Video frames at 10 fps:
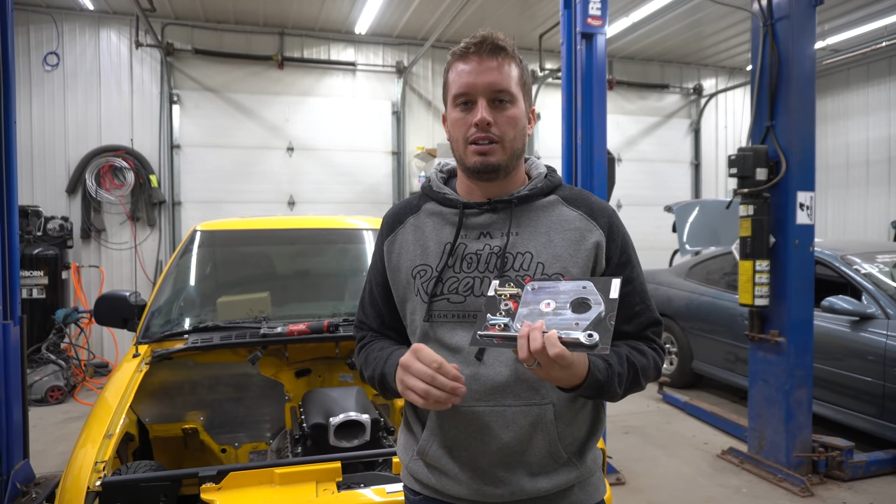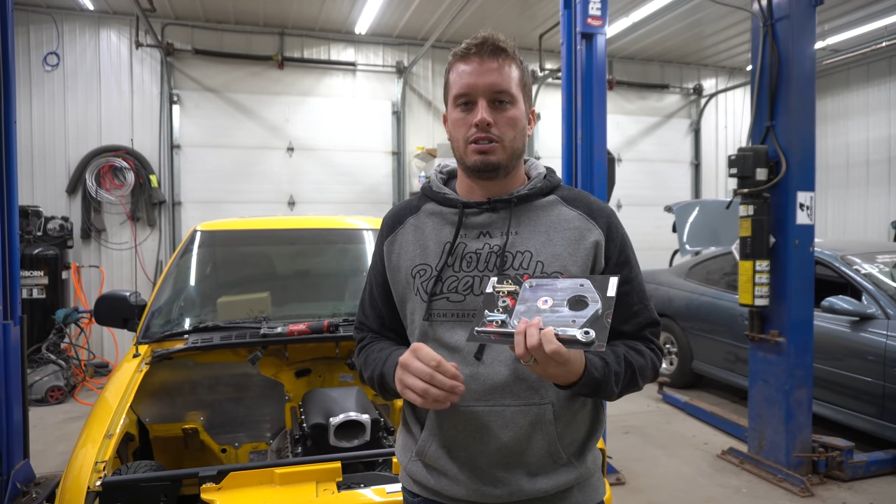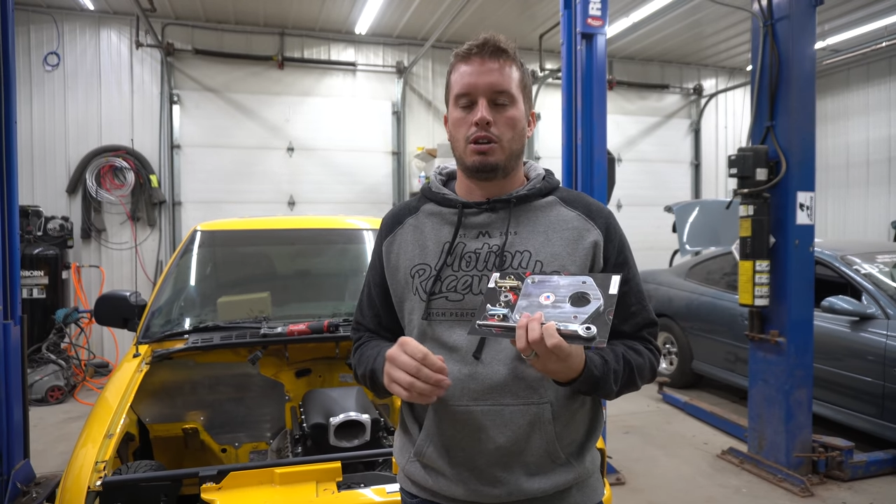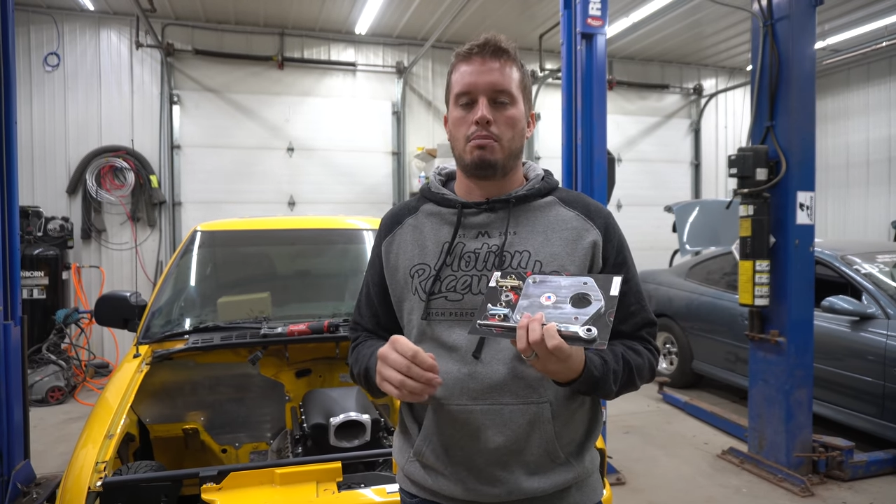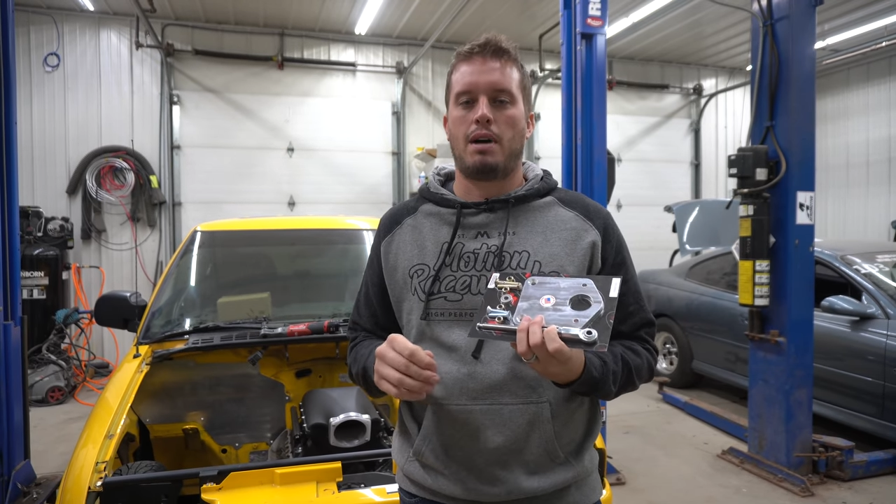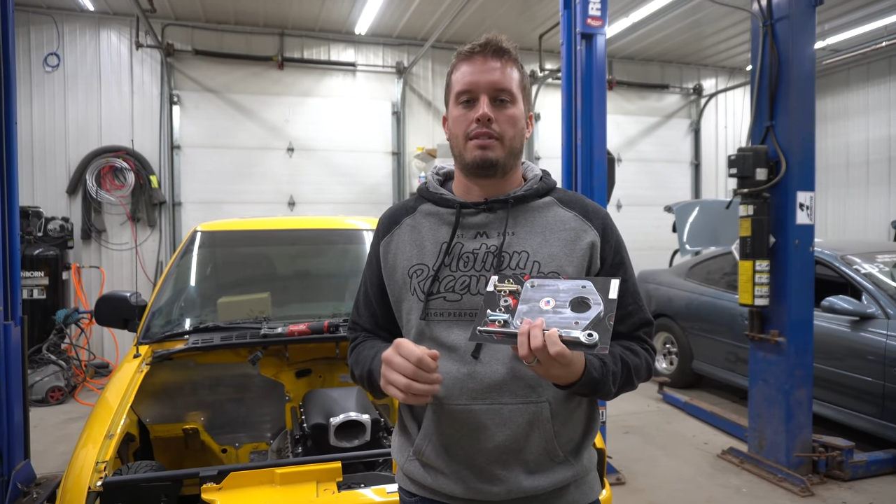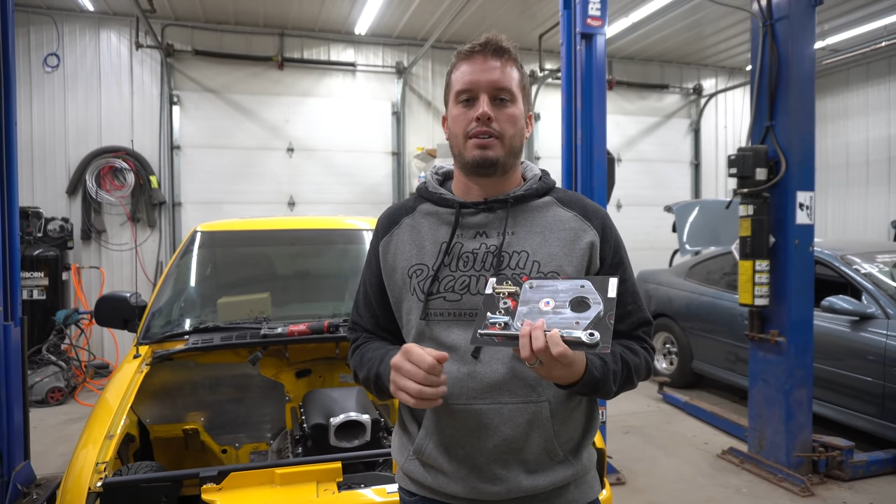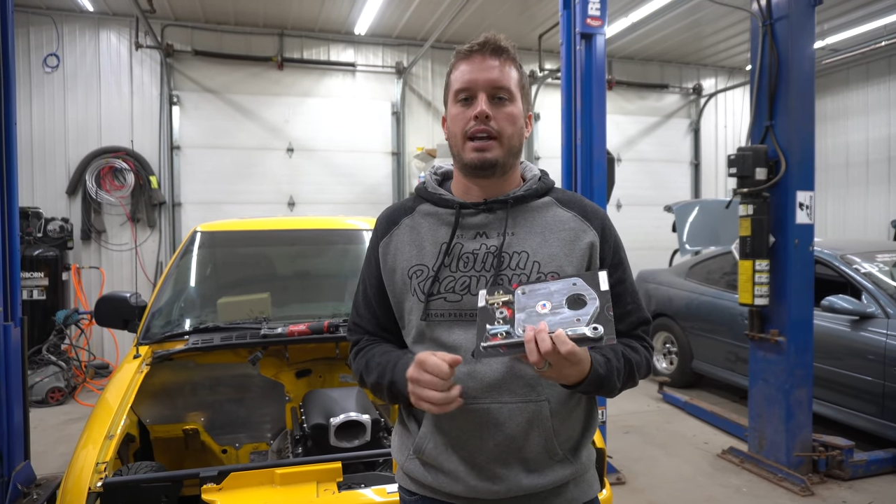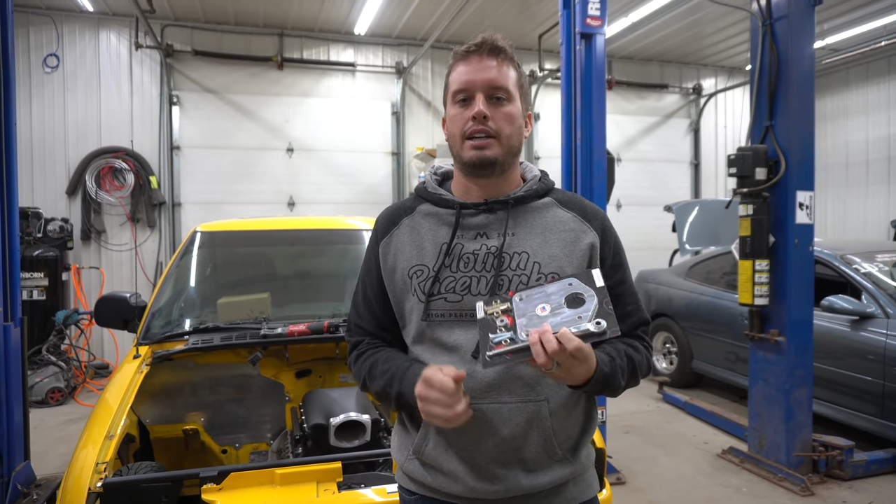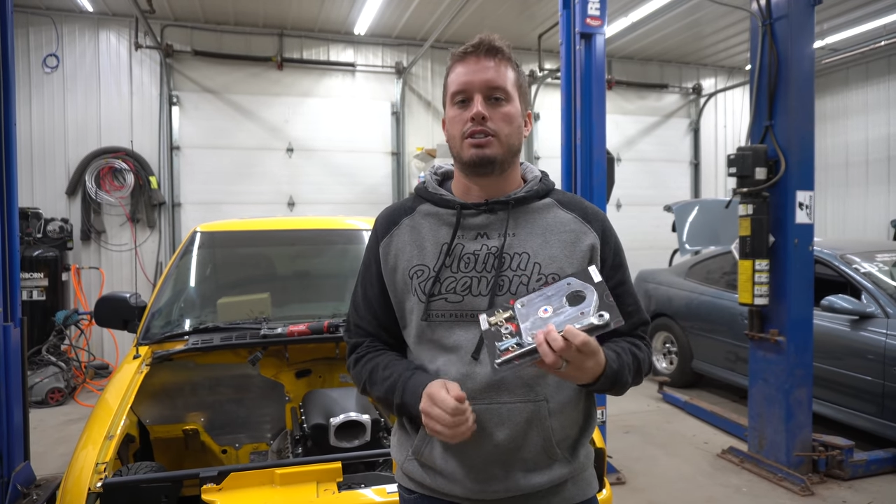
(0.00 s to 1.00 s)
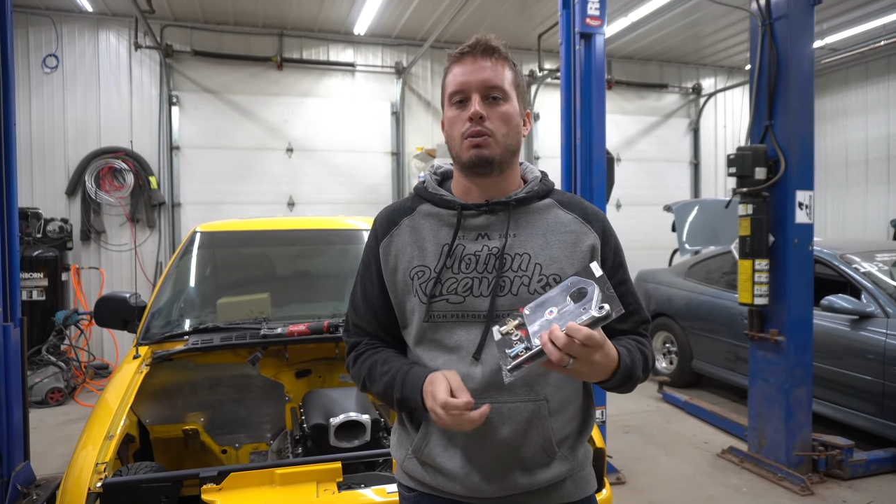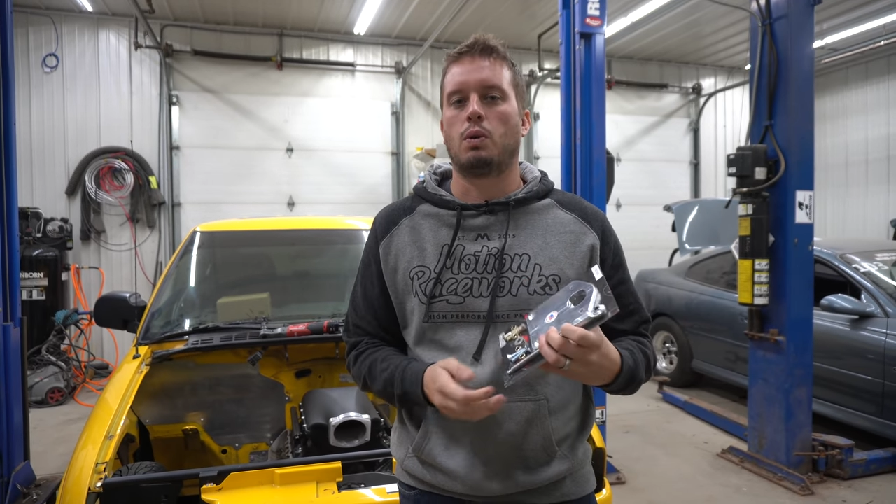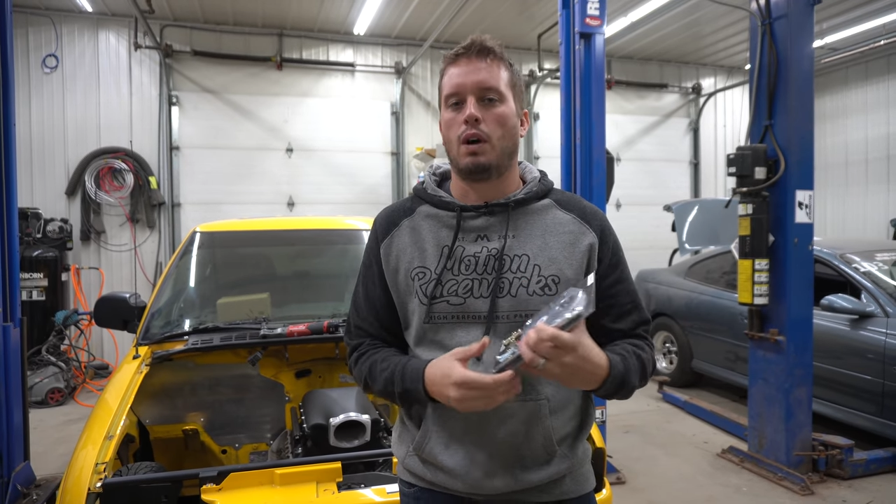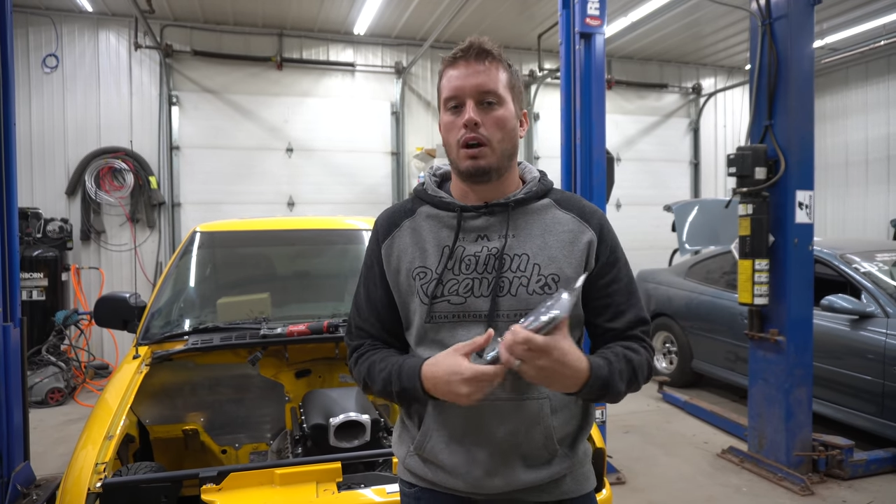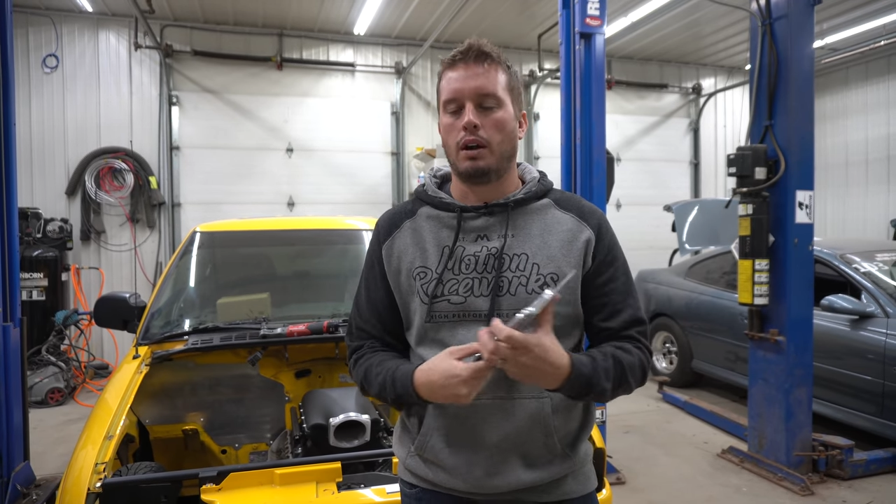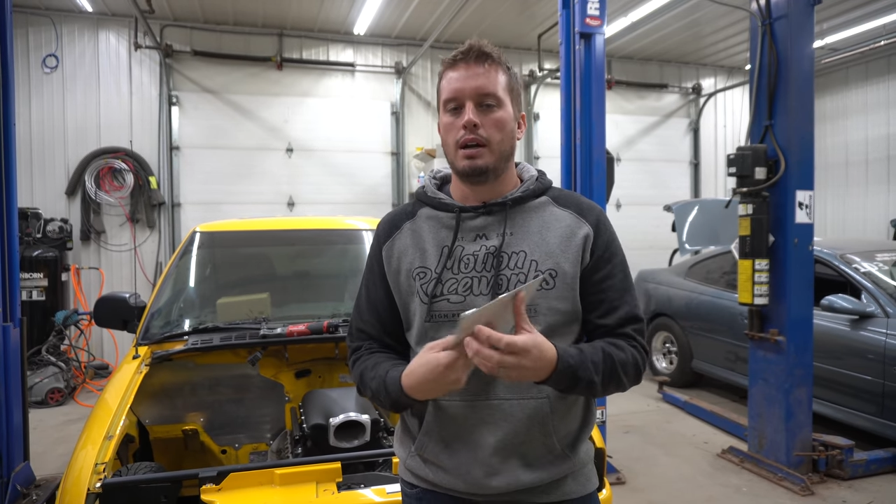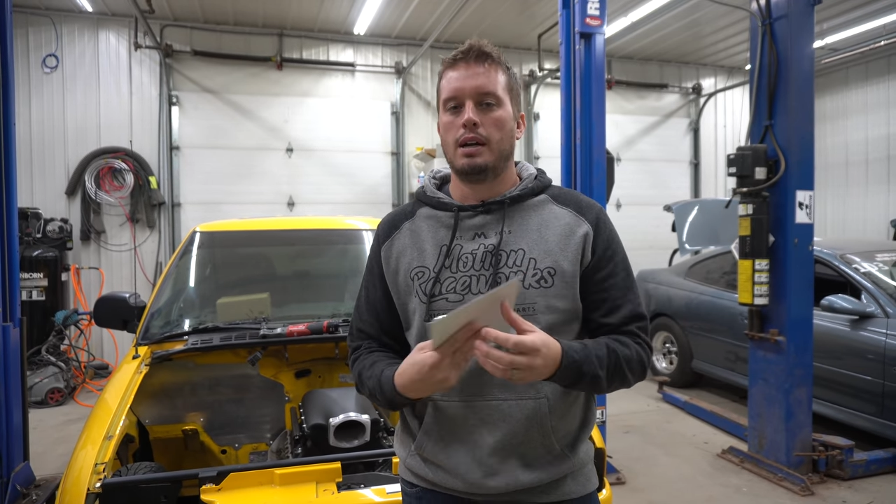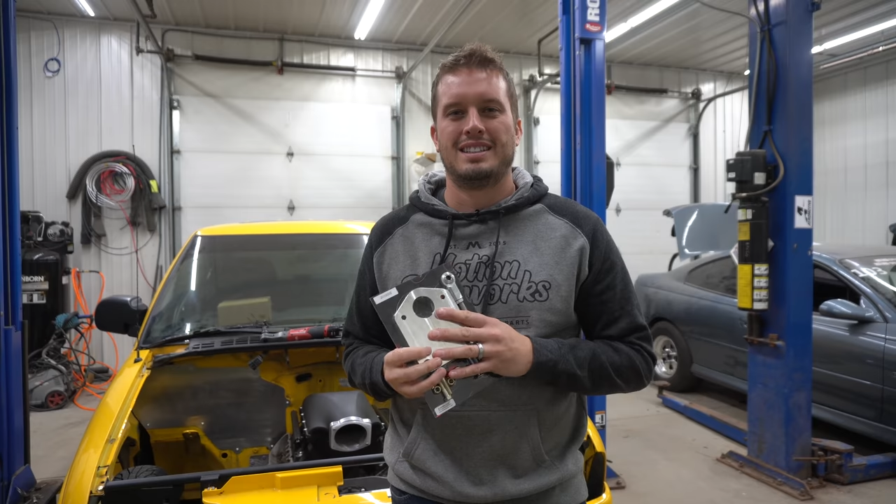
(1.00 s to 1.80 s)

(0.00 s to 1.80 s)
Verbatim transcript: there's no modification required.